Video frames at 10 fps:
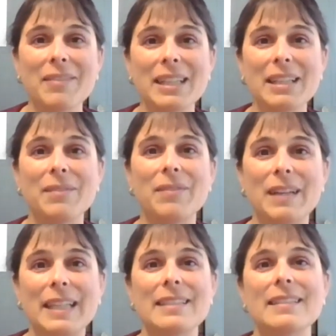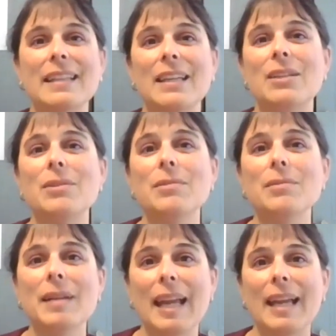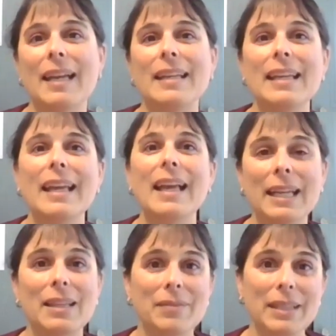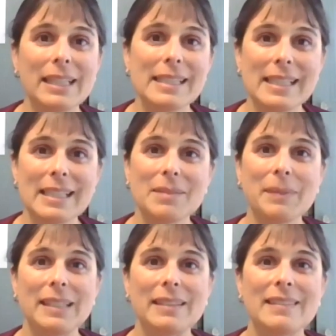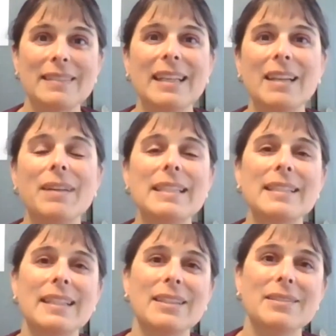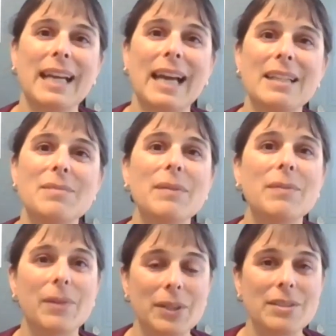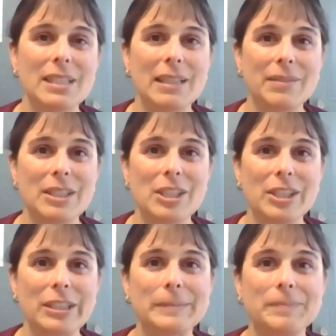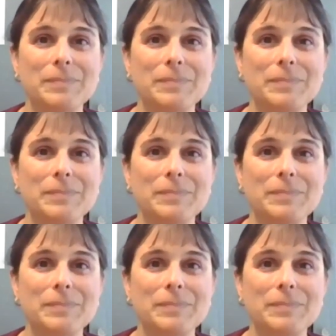enough funds that you can make it 3 to 6 months of investing in those ads before you see a return.